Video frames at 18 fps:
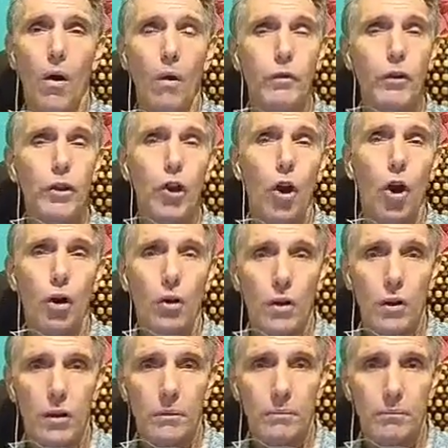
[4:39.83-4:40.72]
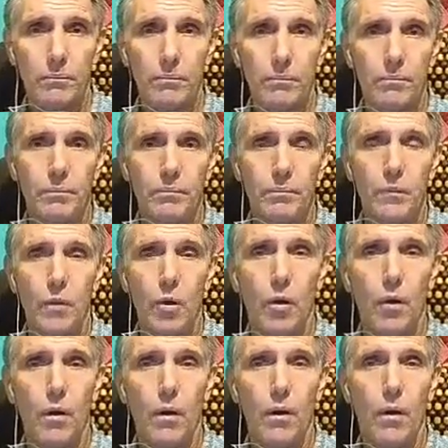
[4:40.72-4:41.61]
of shock
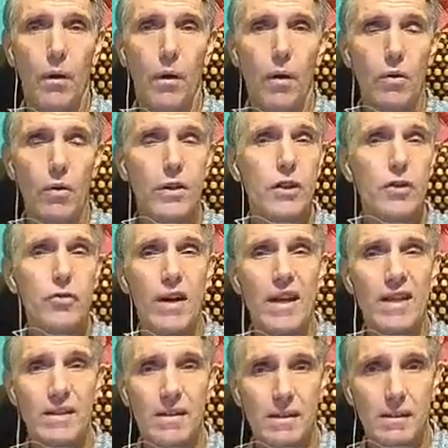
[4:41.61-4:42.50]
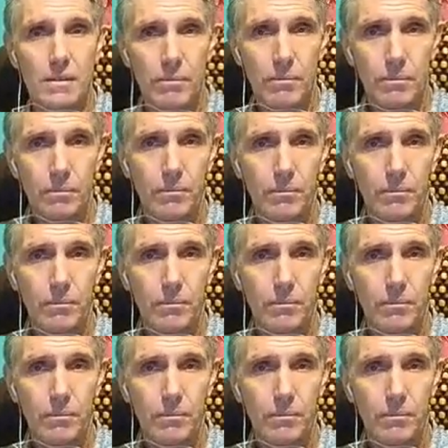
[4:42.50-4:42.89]
or stress,